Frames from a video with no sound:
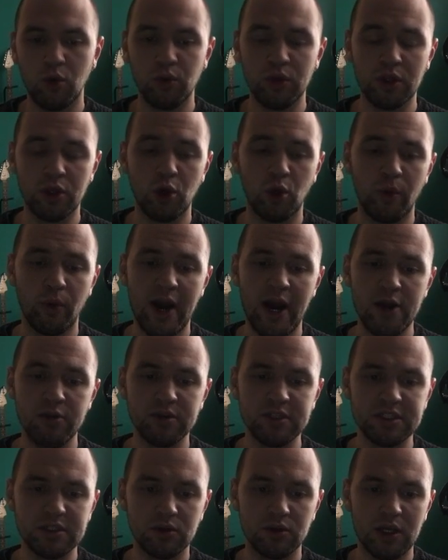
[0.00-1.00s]
will go
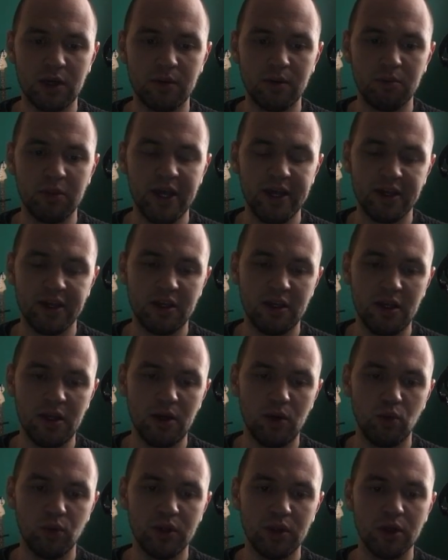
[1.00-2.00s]
iris, on our black here
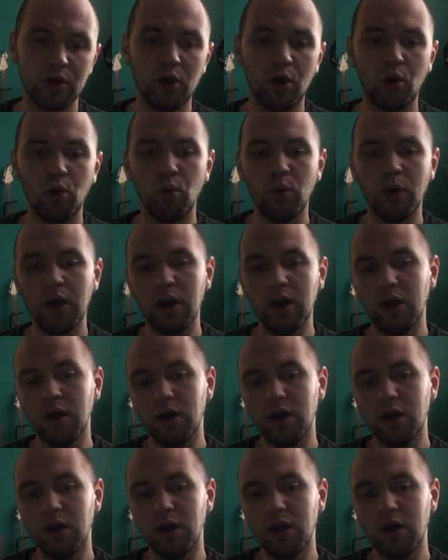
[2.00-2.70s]
will go